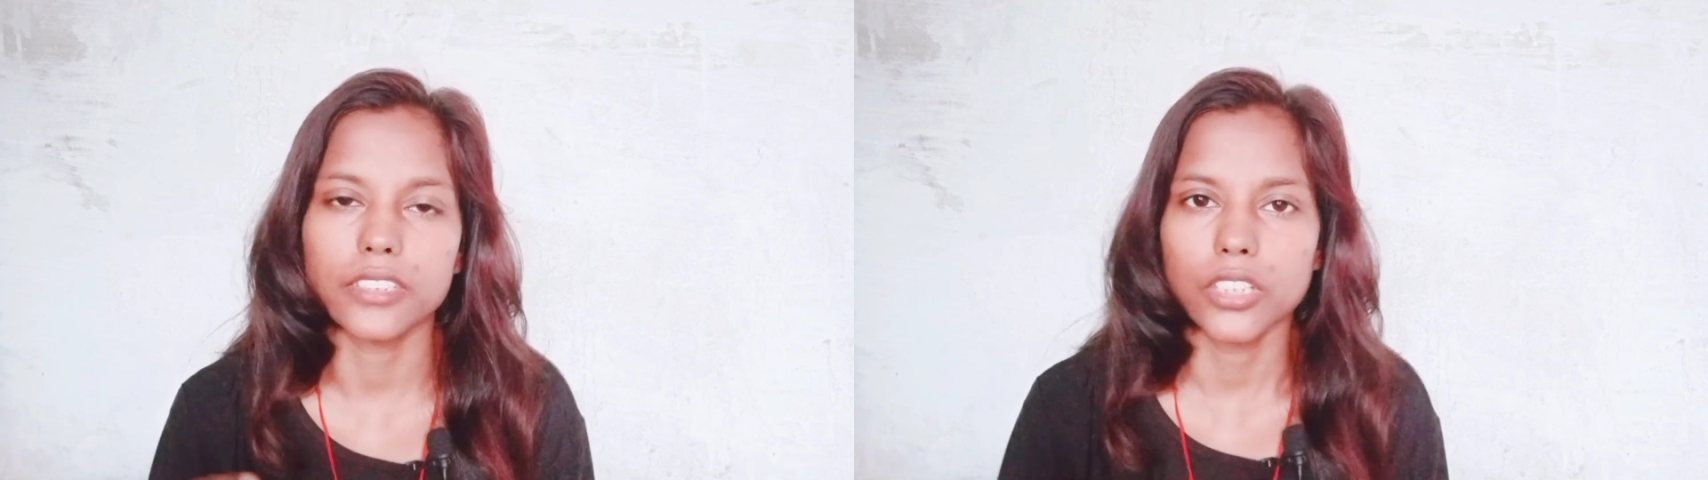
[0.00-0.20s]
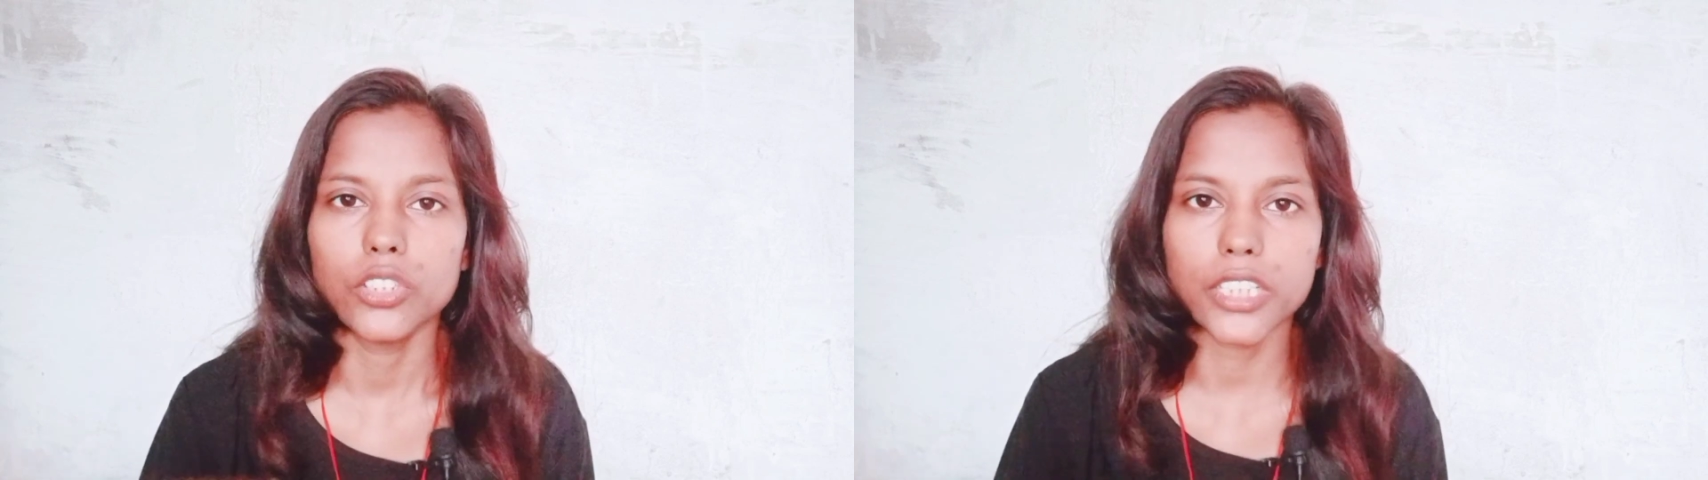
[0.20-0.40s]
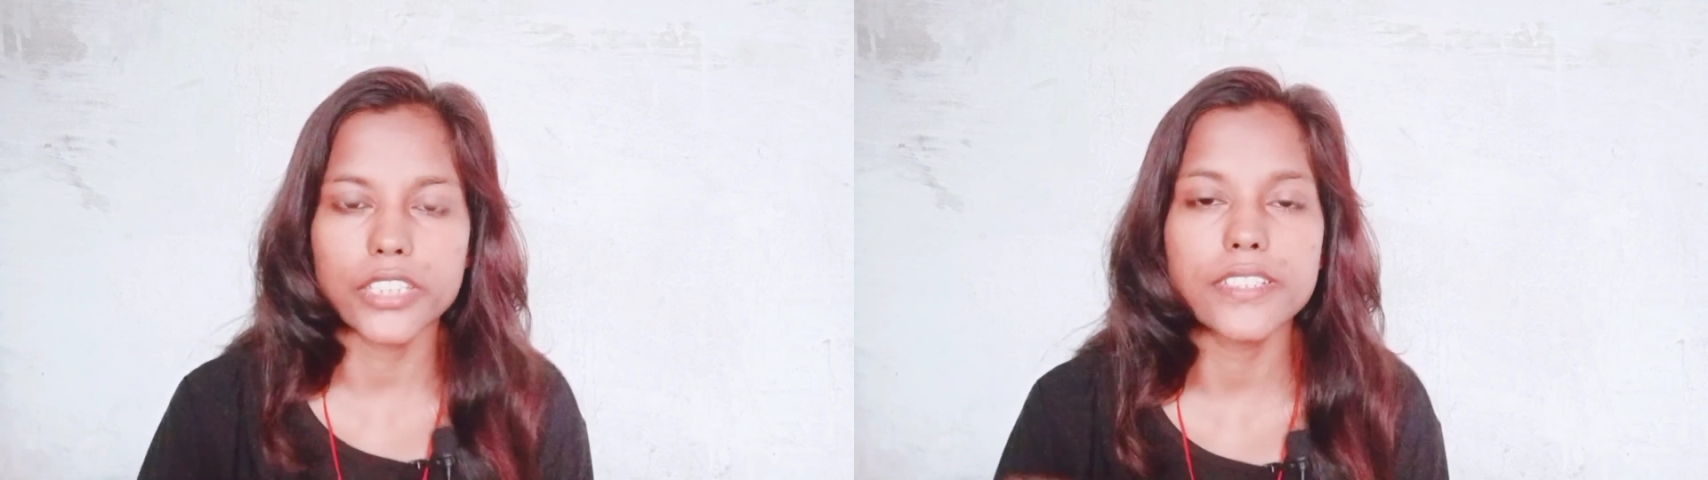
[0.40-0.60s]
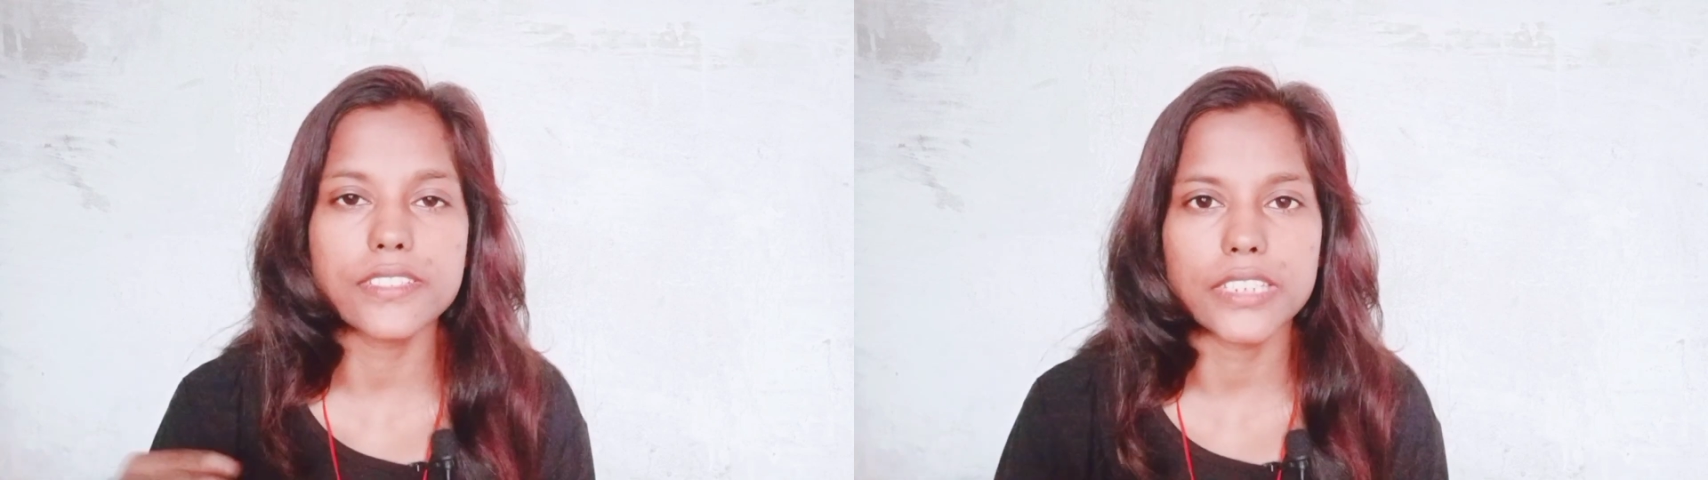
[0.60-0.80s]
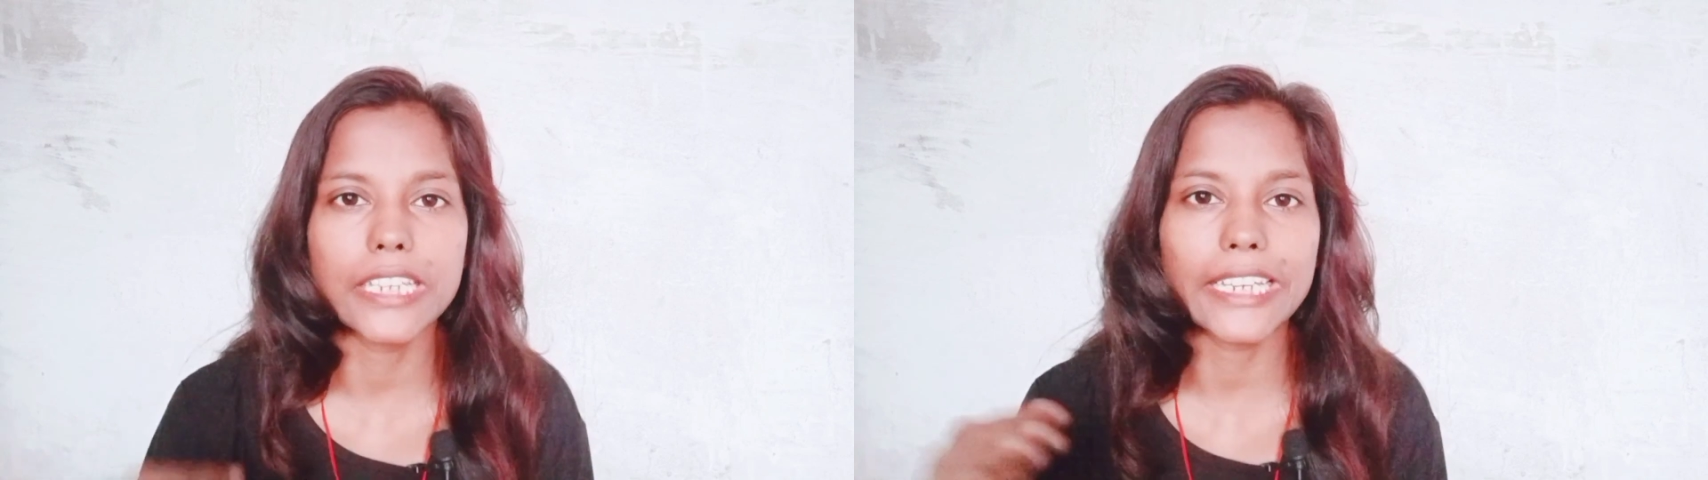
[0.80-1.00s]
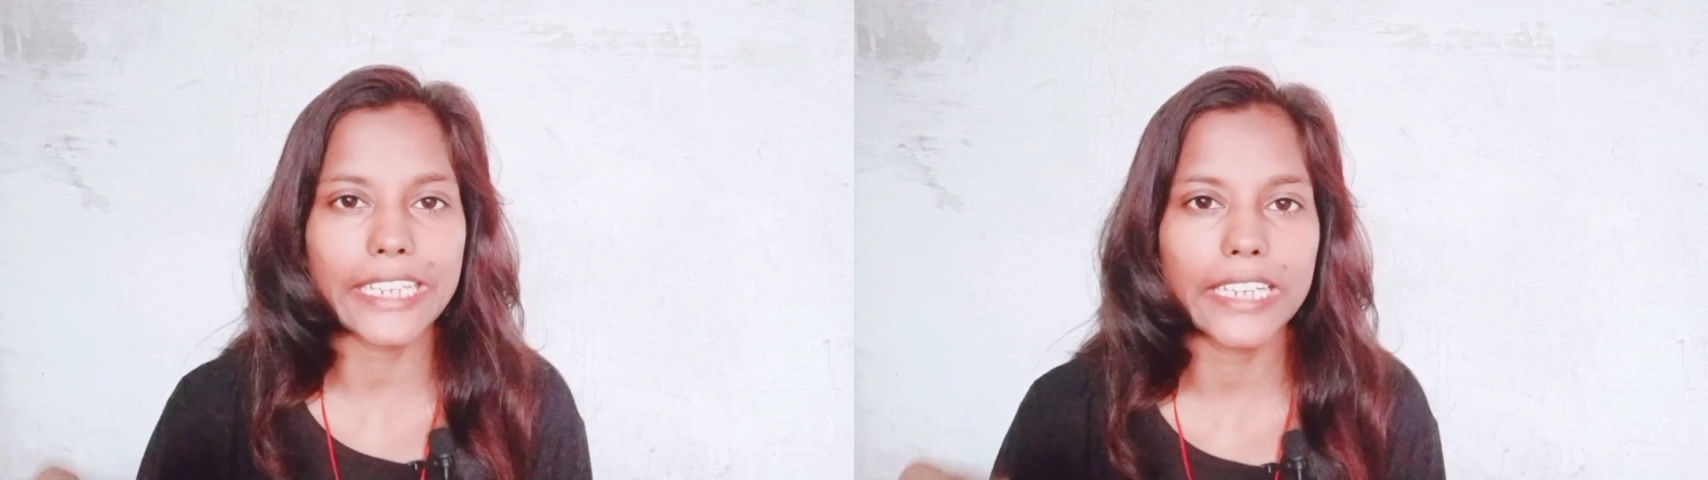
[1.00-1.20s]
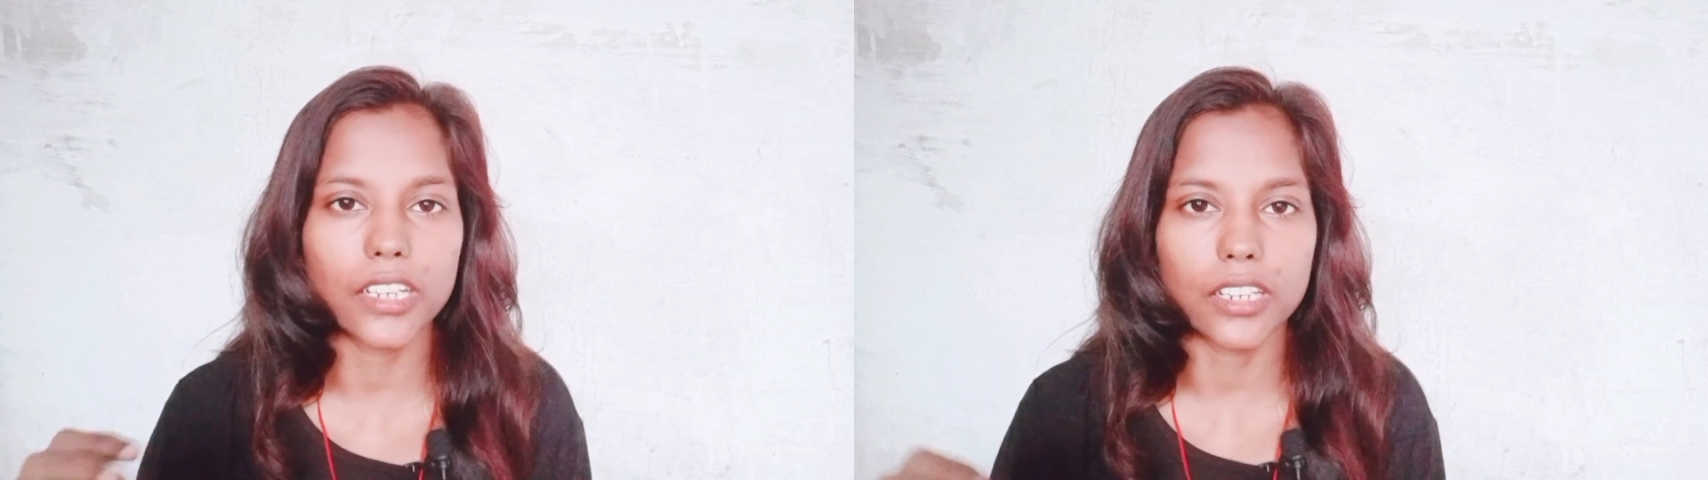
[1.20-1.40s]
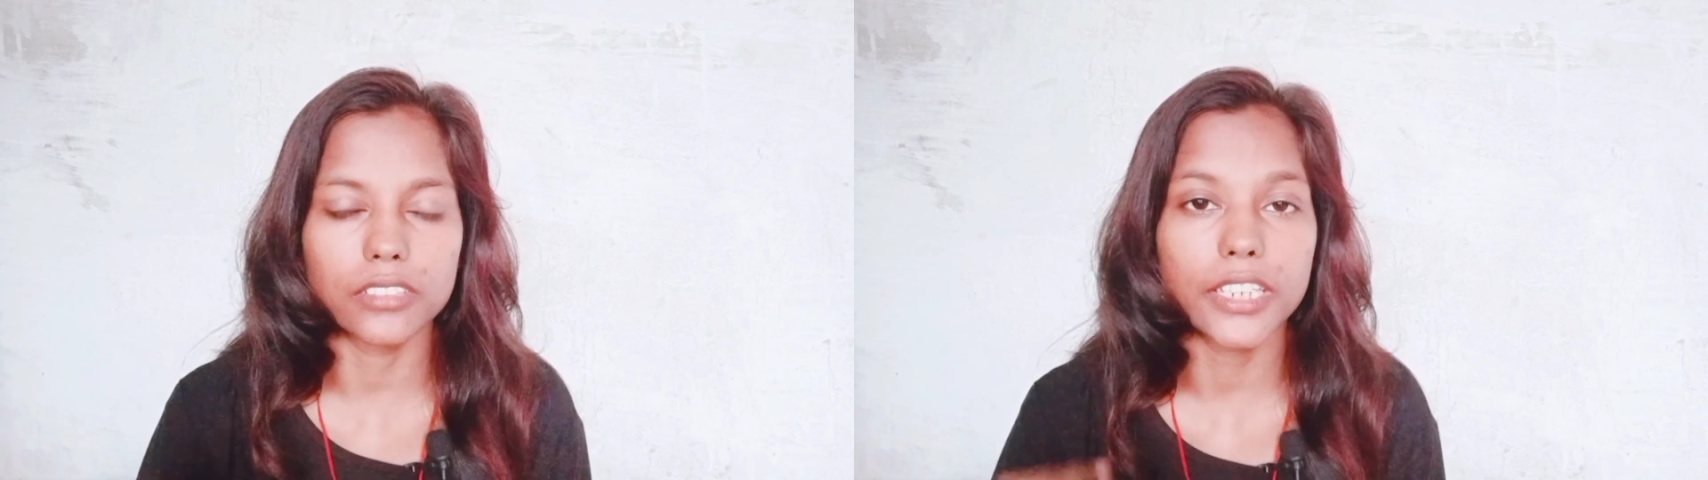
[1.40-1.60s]
You can just
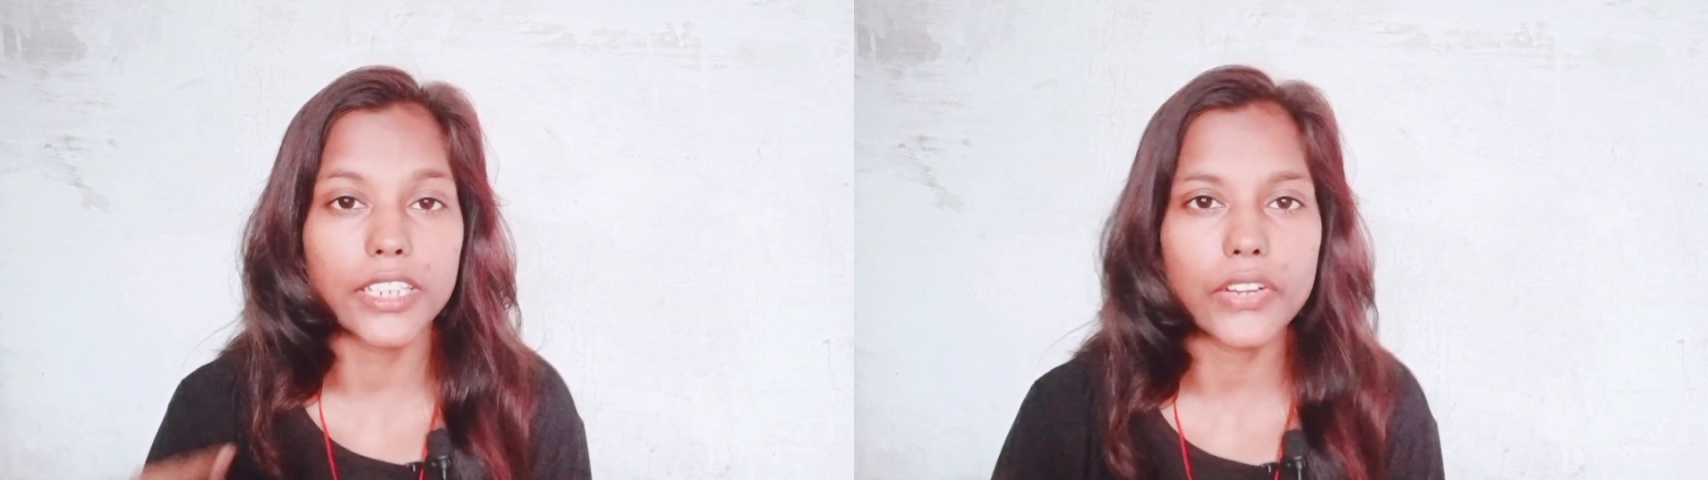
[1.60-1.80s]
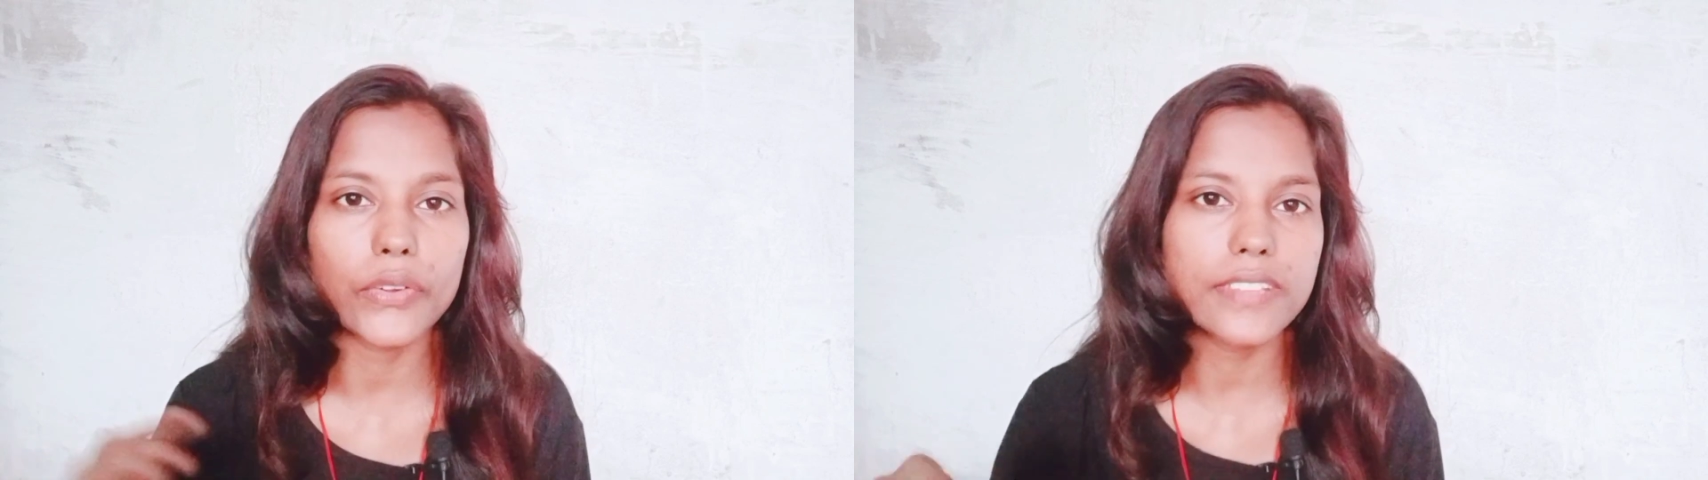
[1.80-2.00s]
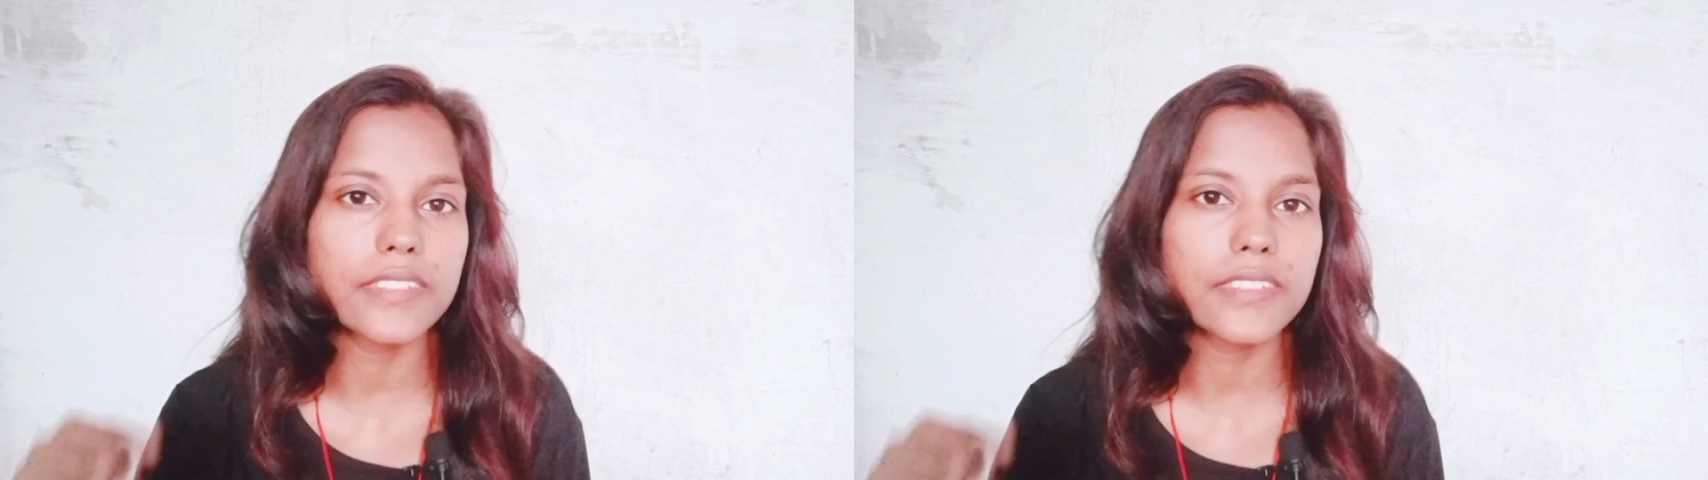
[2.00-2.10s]
increase